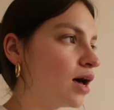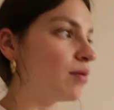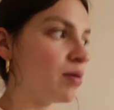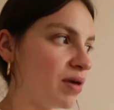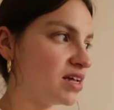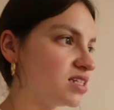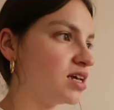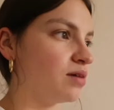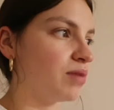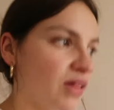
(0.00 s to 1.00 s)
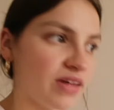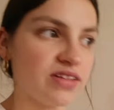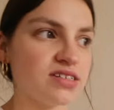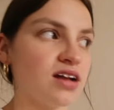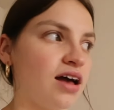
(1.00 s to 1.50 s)
I might paint it, but I like
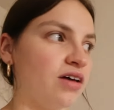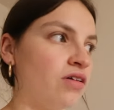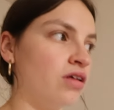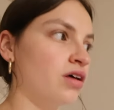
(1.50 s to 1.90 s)
the style.